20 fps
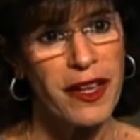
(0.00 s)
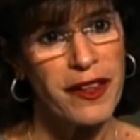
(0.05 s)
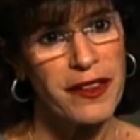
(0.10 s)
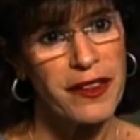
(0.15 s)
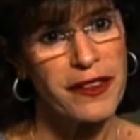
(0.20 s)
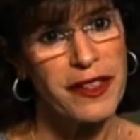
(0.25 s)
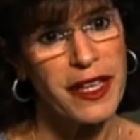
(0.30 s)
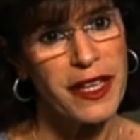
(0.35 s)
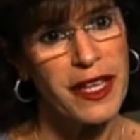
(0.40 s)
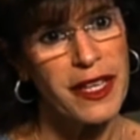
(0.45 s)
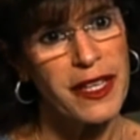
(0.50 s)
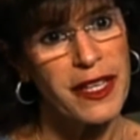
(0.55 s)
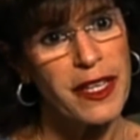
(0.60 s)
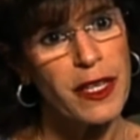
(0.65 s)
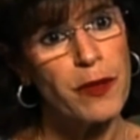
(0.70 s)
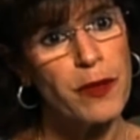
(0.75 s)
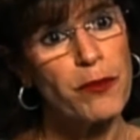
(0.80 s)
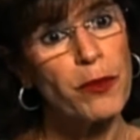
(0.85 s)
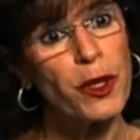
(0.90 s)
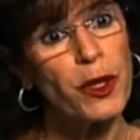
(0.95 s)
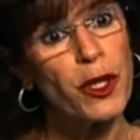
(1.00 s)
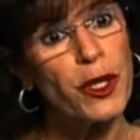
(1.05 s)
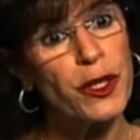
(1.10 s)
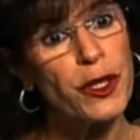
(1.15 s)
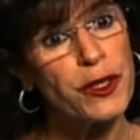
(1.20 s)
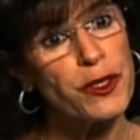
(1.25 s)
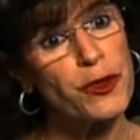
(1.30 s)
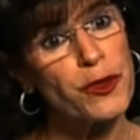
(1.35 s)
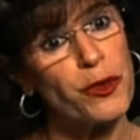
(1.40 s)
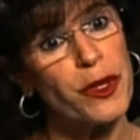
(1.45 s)
they
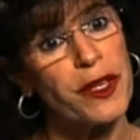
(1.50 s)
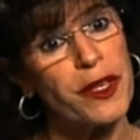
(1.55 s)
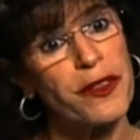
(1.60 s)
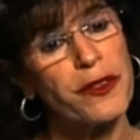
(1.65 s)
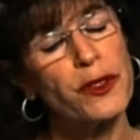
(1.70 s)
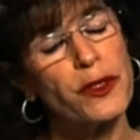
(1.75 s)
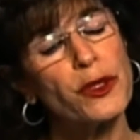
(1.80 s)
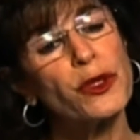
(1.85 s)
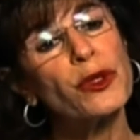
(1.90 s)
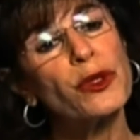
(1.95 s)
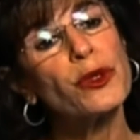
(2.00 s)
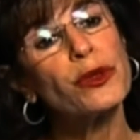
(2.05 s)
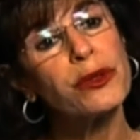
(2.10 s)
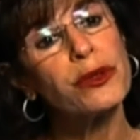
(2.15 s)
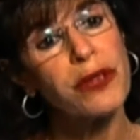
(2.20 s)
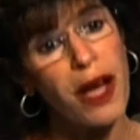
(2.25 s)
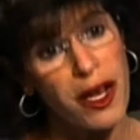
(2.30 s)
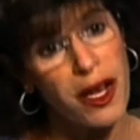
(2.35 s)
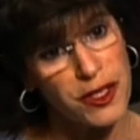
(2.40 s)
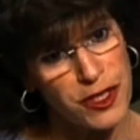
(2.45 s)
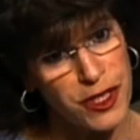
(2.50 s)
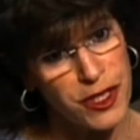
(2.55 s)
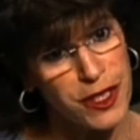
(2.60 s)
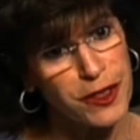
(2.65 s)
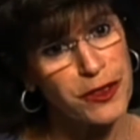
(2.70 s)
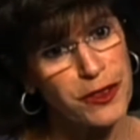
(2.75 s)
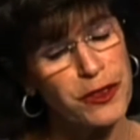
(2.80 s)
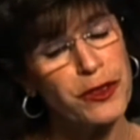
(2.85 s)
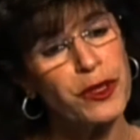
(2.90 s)
emerge with new logics,